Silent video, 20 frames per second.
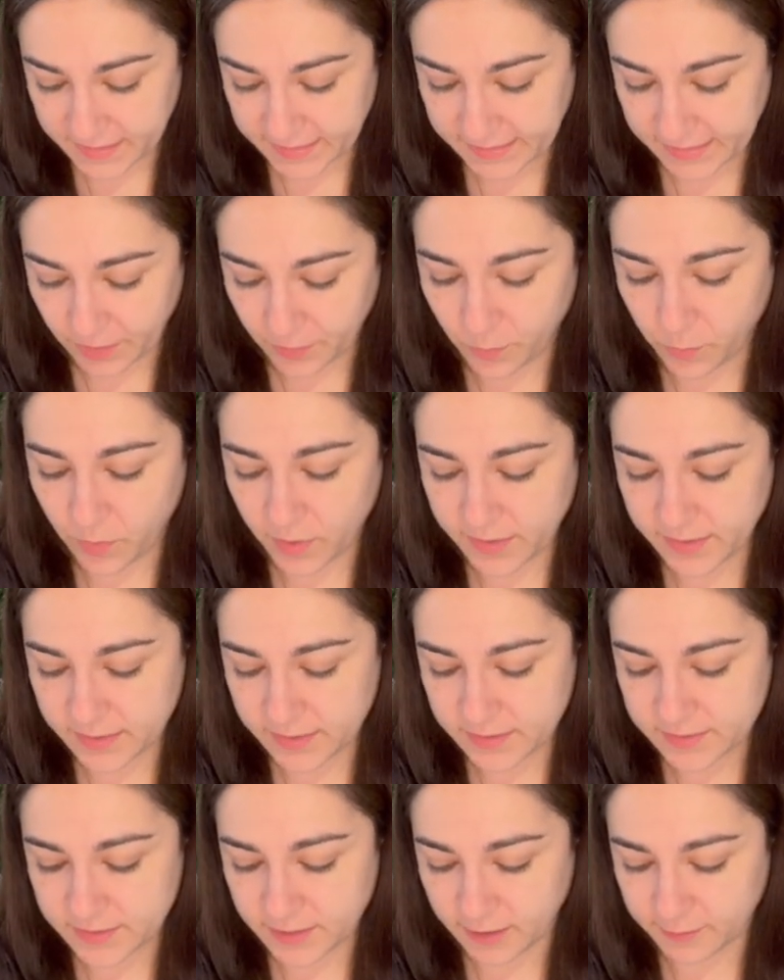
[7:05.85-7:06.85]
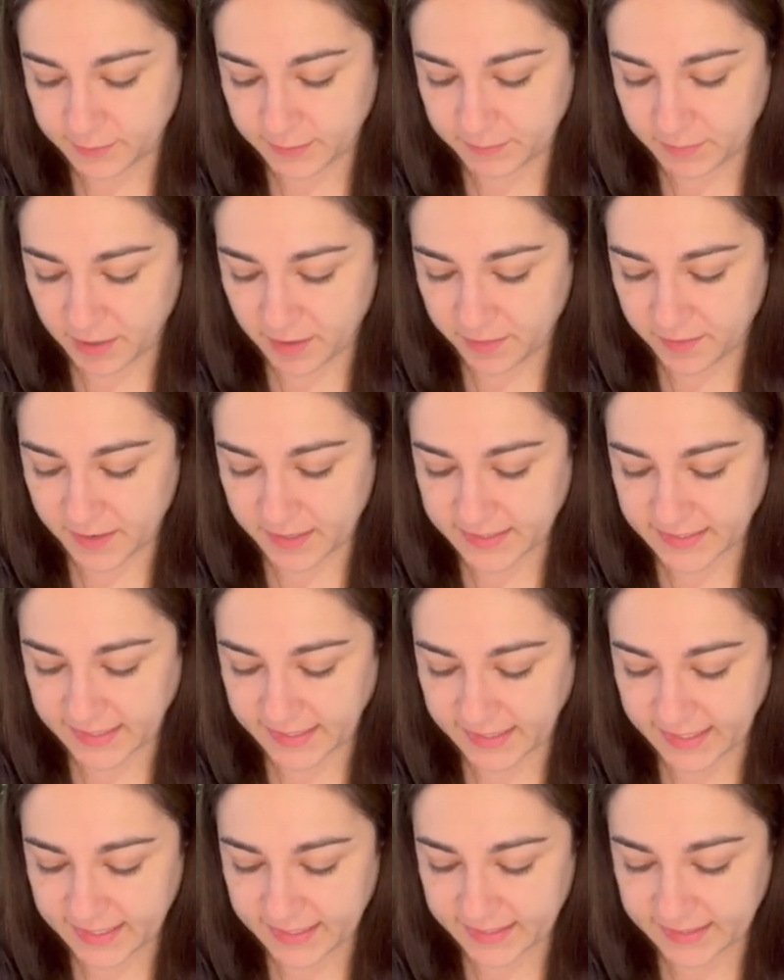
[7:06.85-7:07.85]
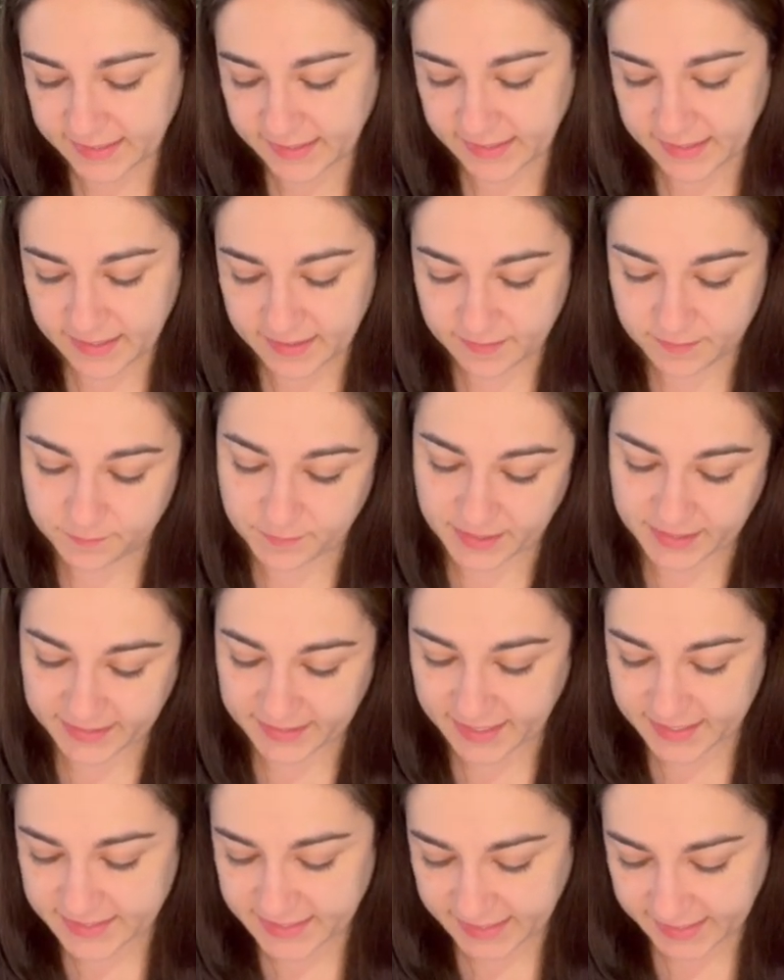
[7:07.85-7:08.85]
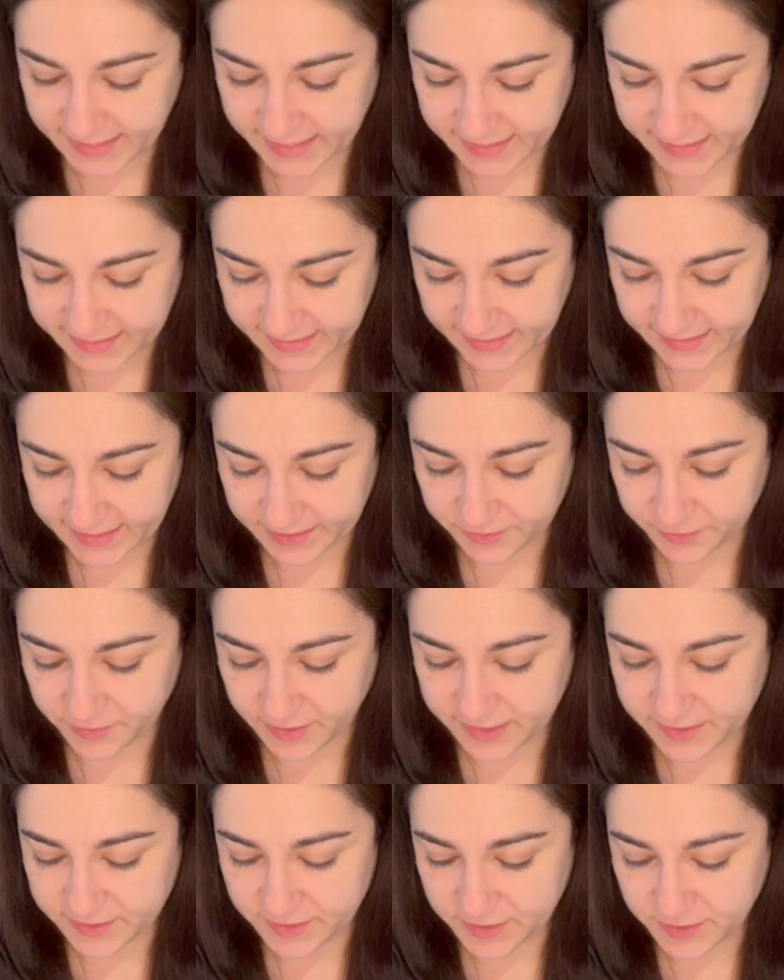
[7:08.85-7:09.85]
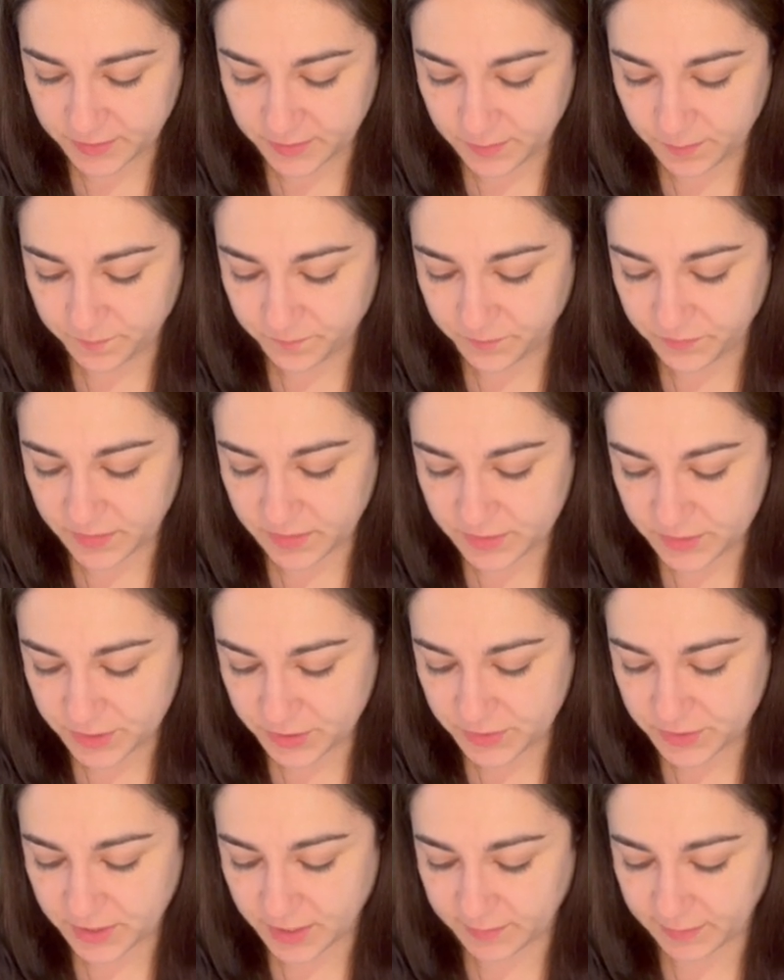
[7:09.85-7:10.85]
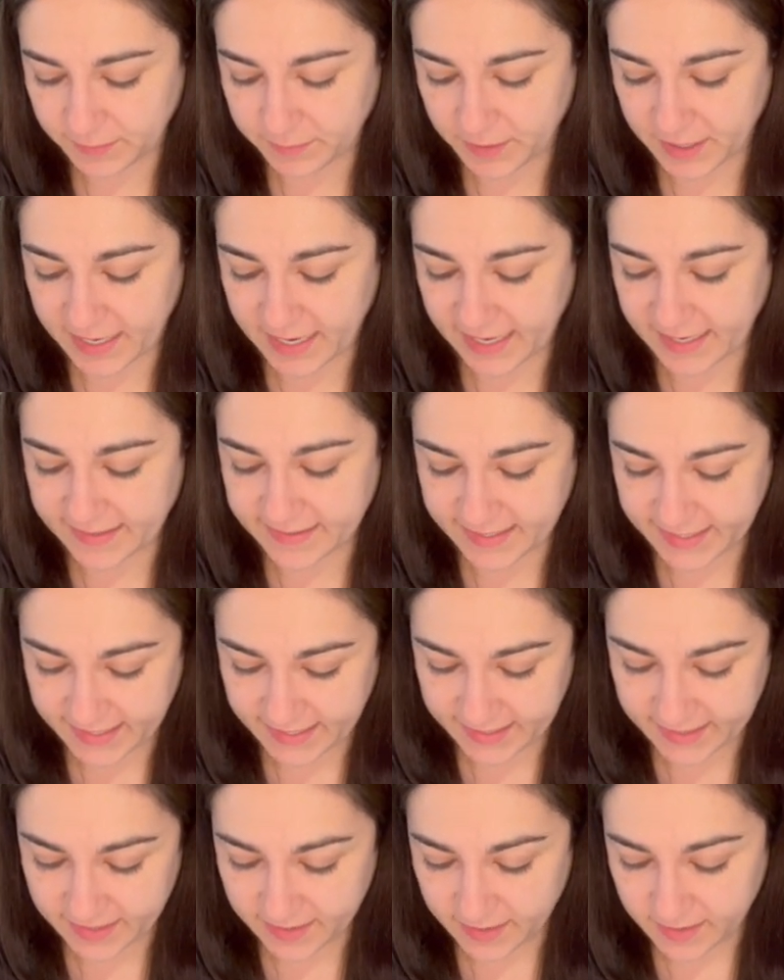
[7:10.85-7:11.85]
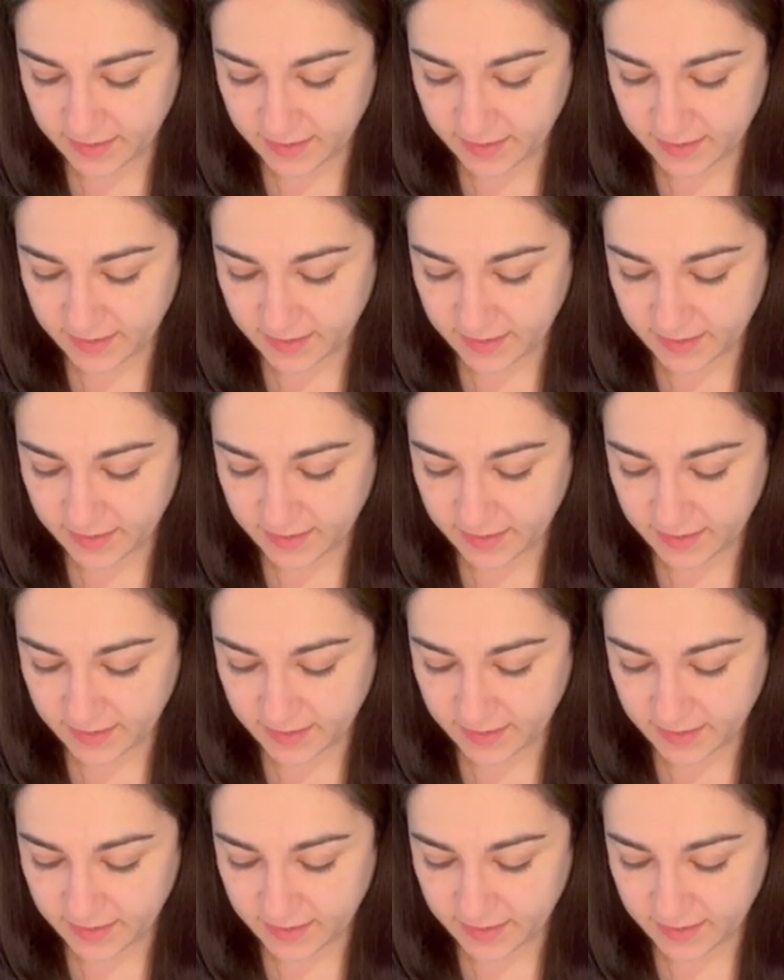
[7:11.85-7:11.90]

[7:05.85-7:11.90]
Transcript: So 1 times by 36 makes 36. Then try 2. 2 times by 18.